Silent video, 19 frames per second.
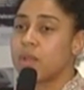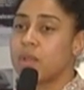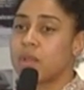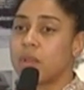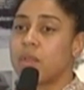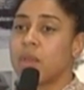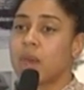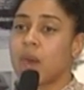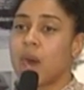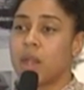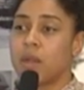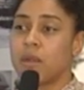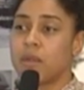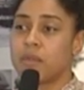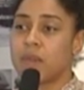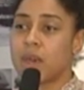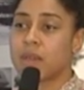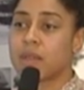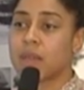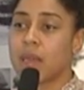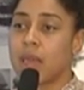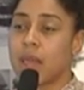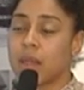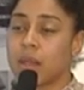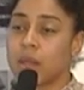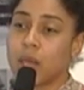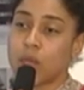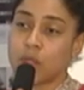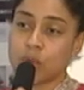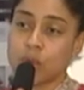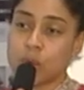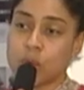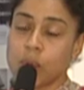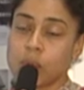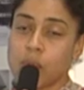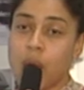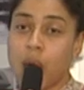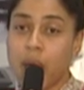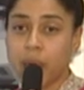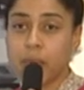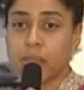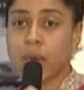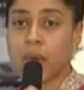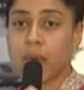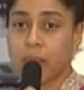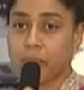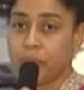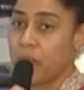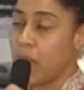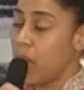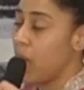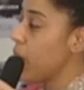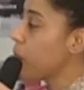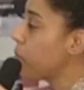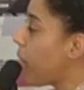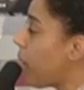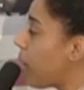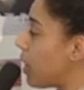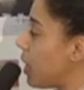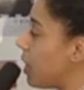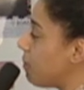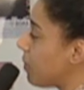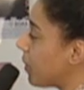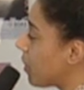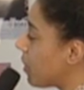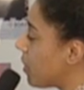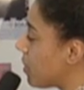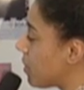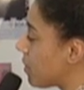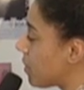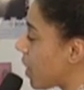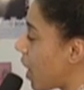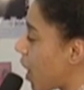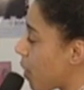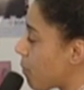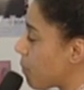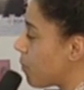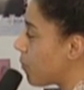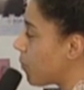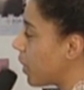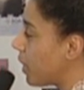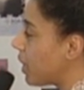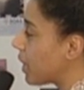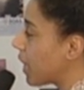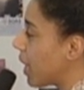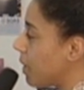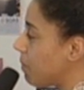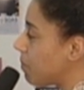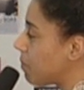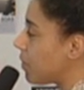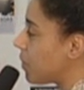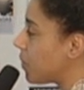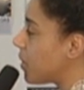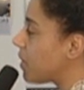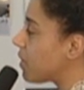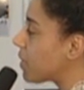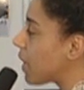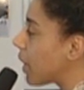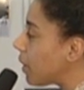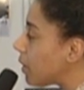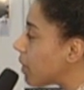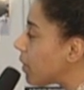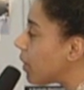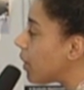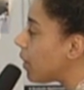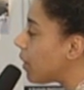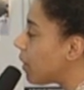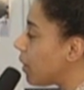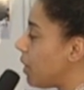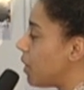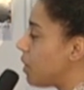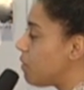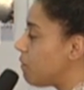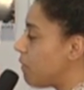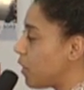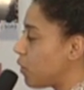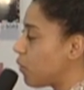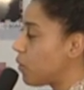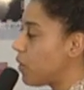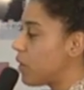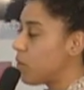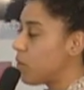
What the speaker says: to the colour of their skin at all either. Partly because when it came to insanity, the Victorians